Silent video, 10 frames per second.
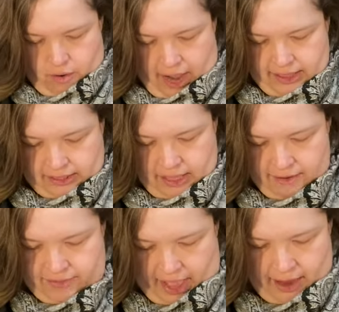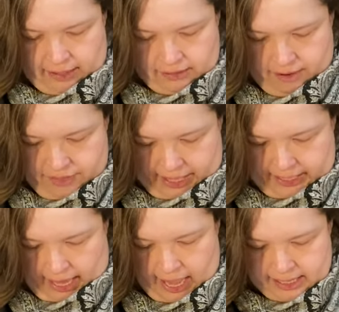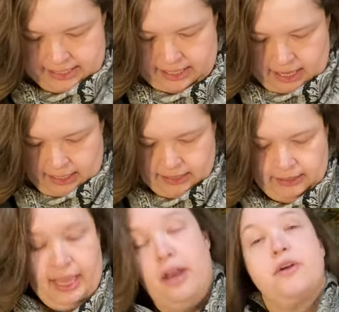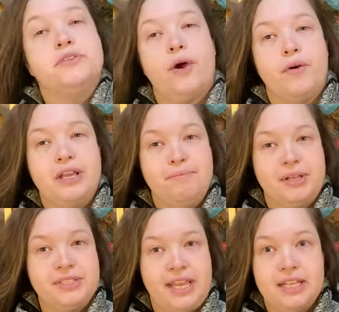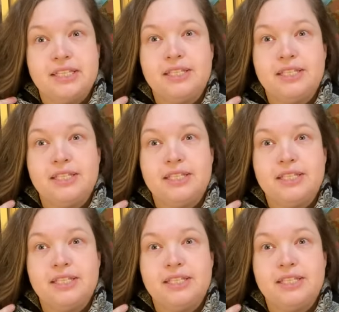I love that. I love that it has the layers already built in.